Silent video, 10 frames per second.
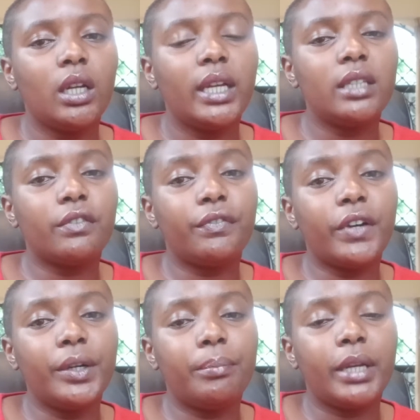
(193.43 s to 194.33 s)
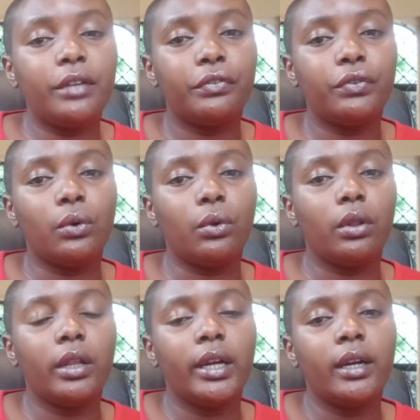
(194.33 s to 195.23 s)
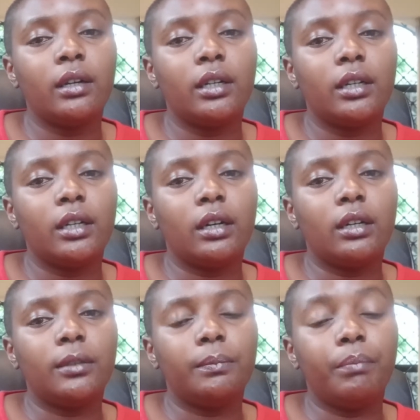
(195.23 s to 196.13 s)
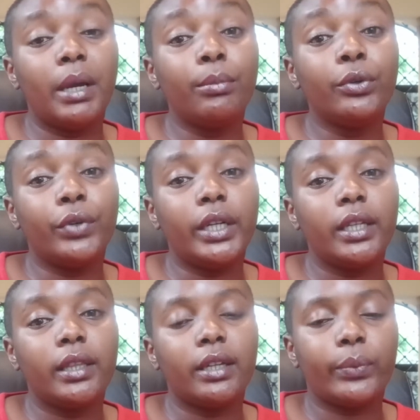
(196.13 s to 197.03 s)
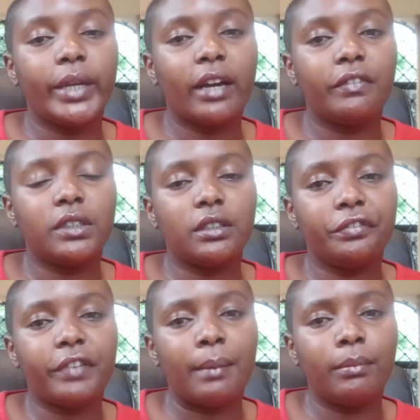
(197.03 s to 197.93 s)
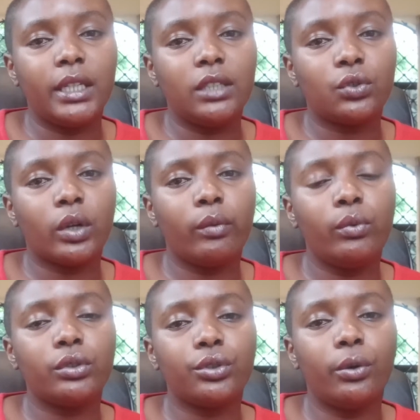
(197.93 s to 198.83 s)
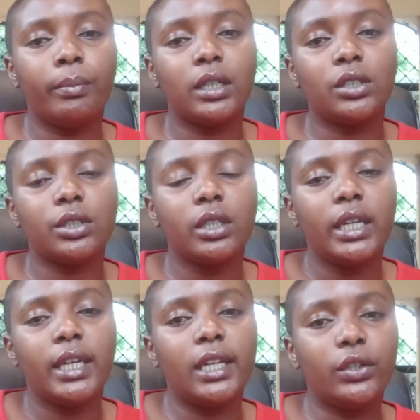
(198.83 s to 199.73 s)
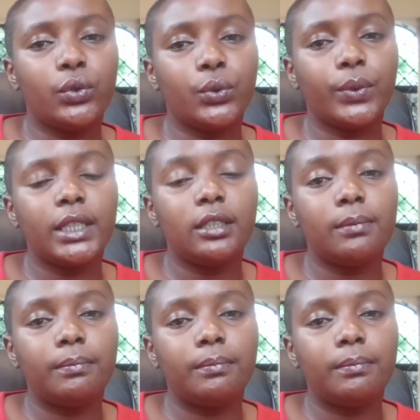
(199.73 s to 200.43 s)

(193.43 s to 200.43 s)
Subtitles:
It's a very painful memory that we have as a family, so I won't go much into it.